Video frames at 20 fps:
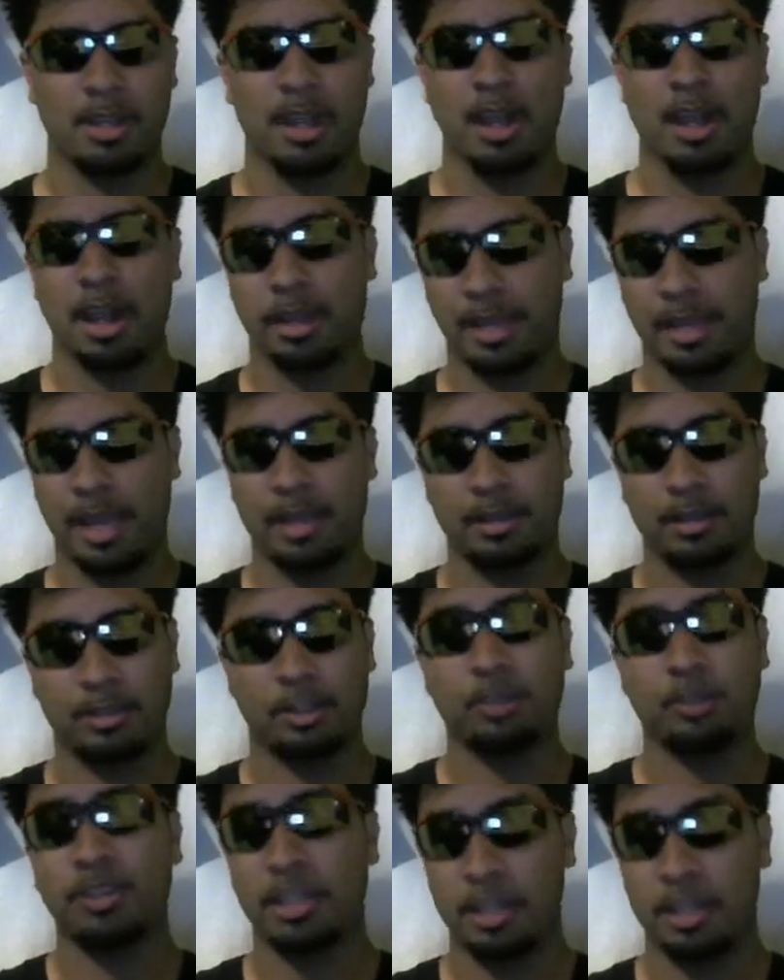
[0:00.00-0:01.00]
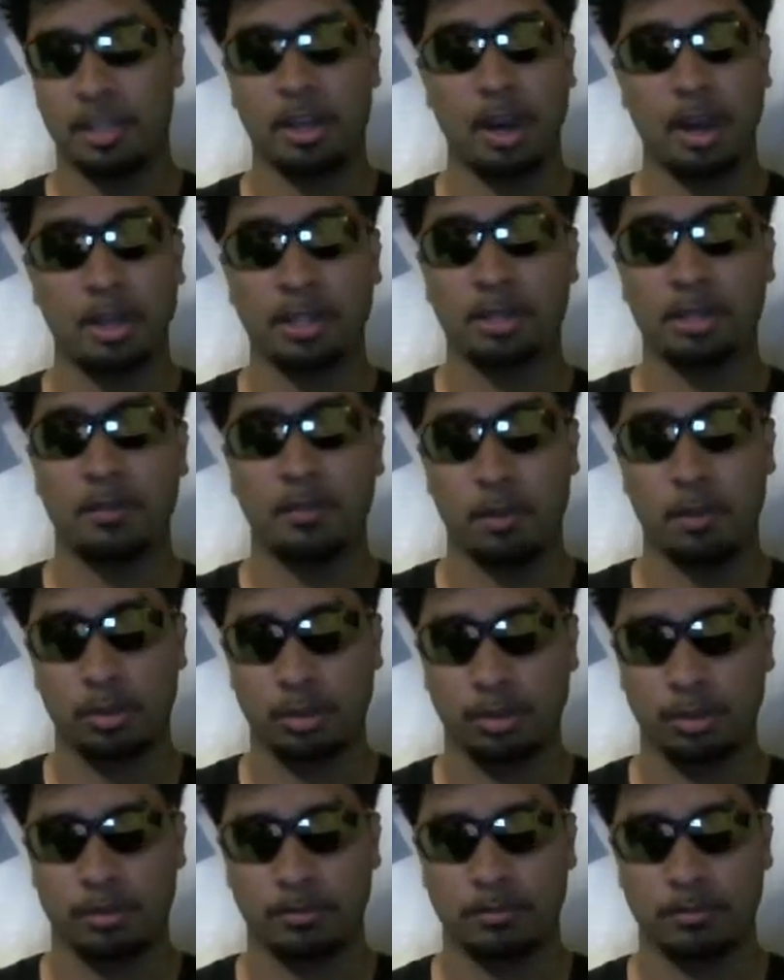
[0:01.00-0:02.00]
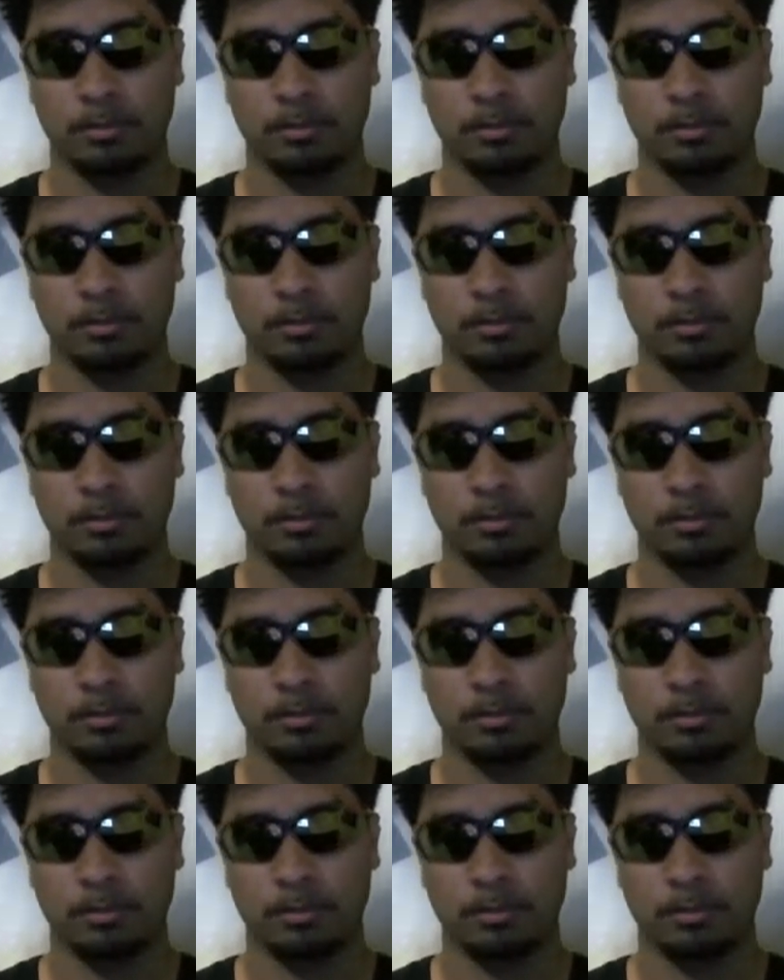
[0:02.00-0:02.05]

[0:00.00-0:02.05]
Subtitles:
Again, you needed a Guardian of Order.